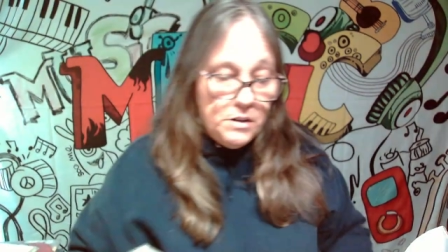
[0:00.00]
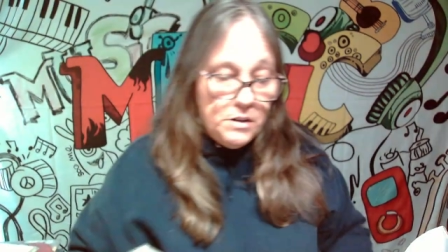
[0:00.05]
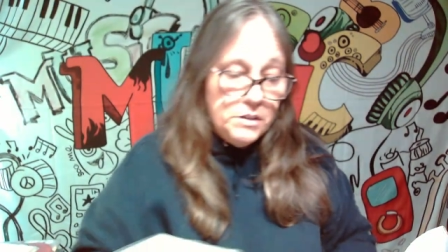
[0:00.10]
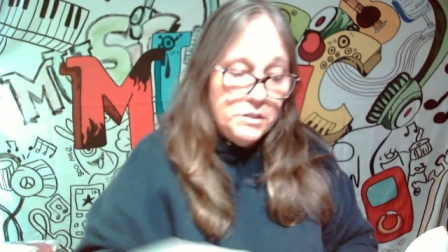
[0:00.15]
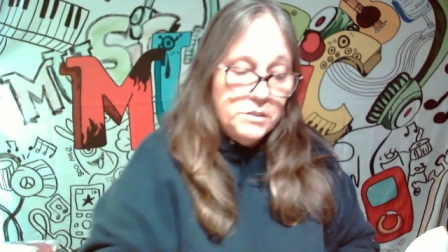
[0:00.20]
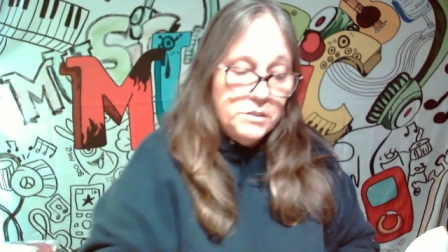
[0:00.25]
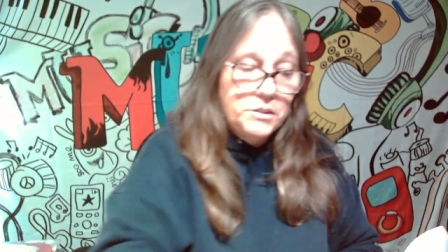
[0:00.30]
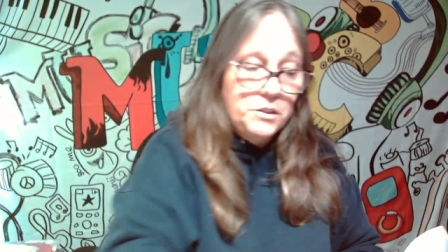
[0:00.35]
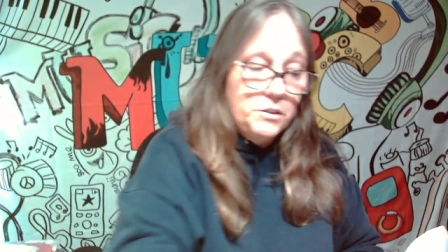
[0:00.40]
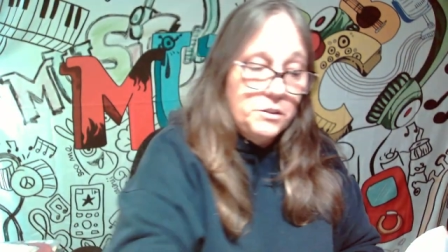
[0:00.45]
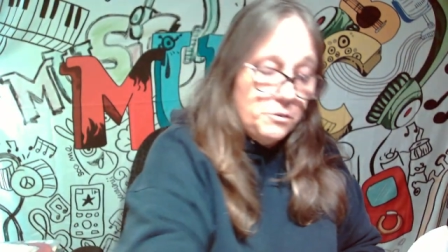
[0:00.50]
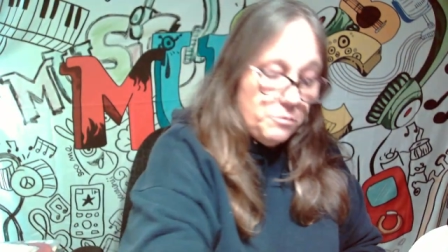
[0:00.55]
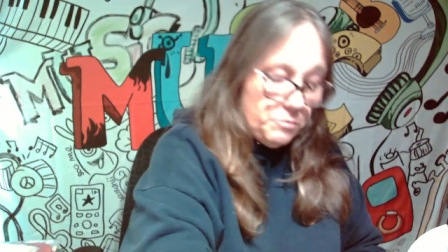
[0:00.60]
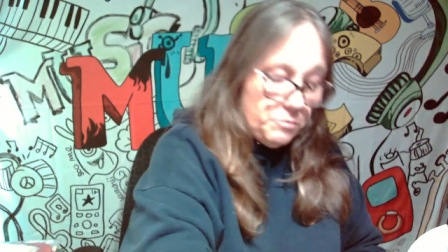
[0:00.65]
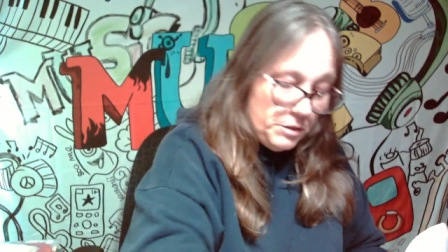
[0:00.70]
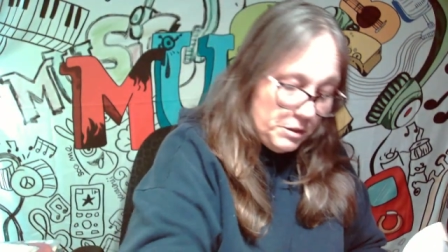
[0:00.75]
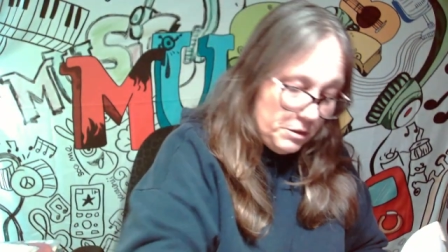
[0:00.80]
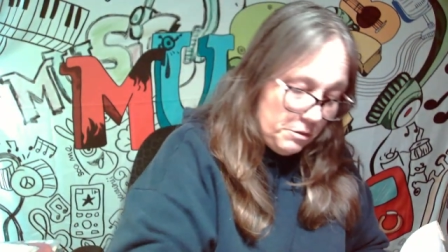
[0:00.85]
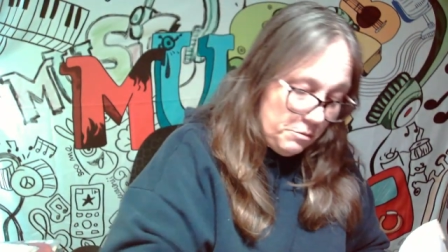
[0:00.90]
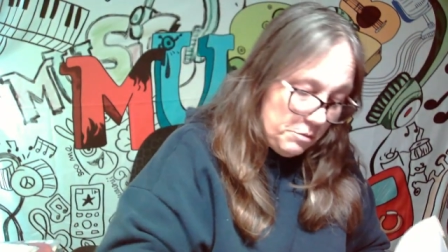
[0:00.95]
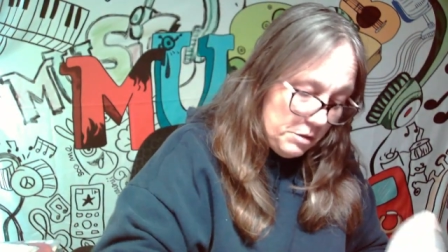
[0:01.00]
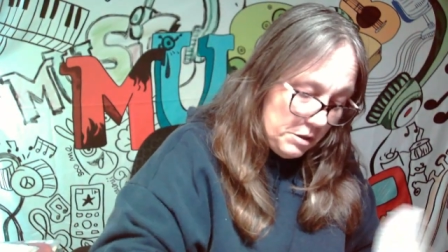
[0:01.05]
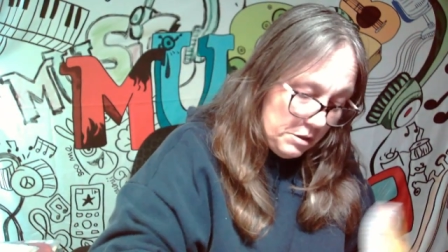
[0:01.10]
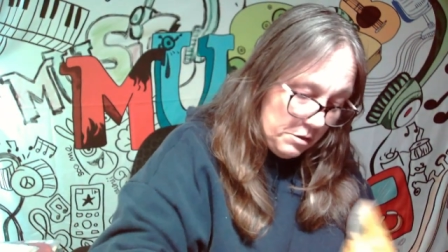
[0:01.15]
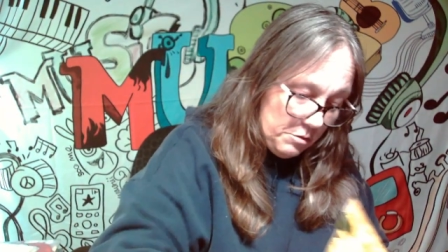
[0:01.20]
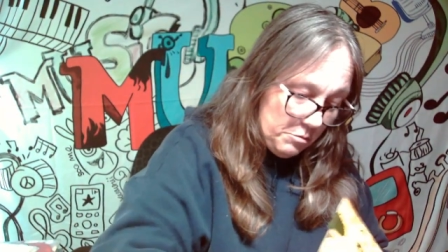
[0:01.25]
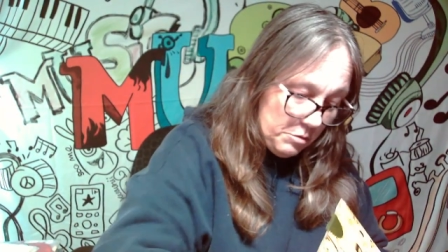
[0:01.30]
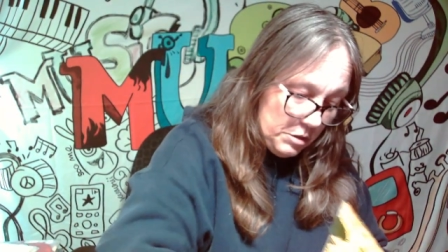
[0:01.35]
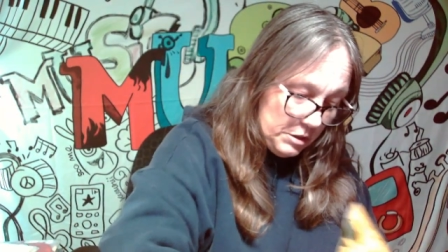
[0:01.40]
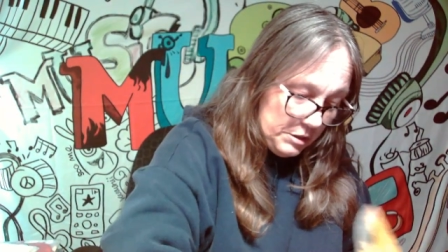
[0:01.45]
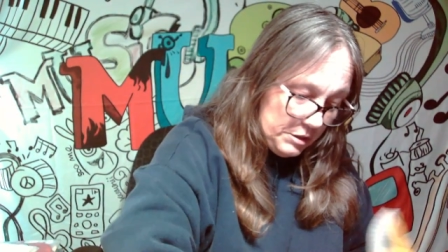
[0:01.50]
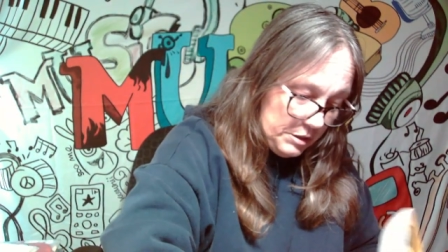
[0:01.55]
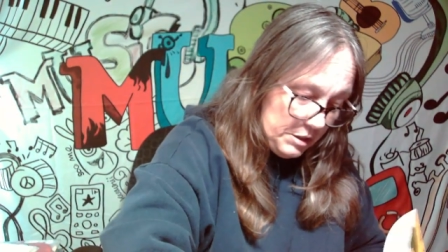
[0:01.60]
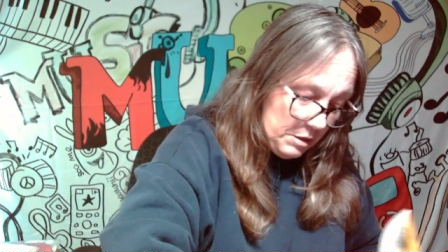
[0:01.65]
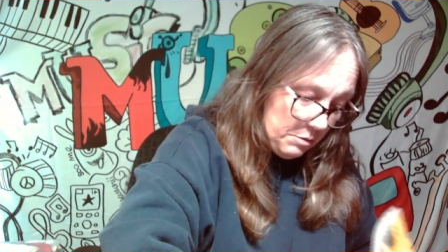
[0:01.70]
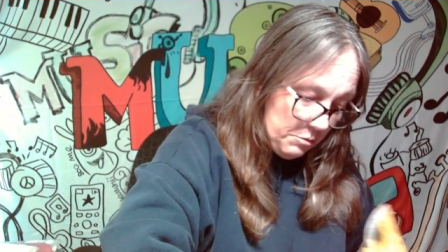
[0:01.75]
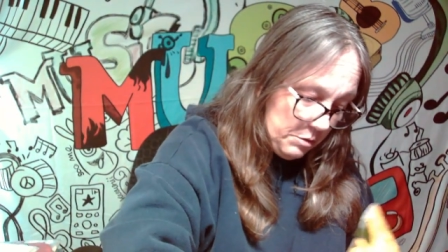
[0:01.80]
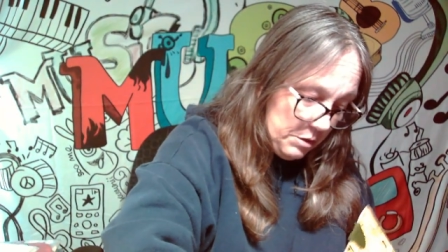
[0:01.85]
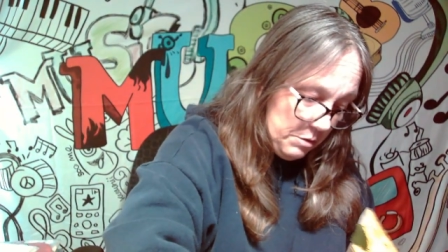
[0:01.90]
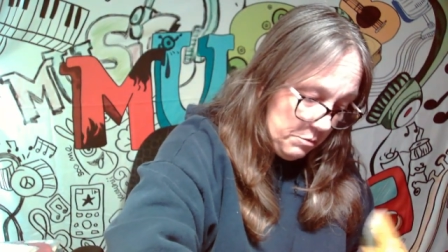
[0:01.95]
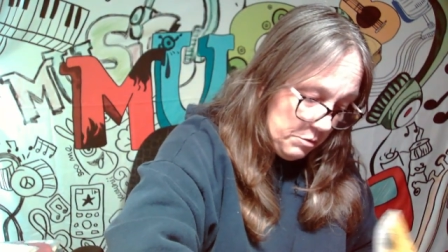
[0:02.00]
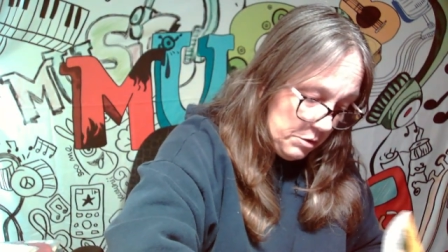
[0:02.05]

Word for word: So neither one are ones that we will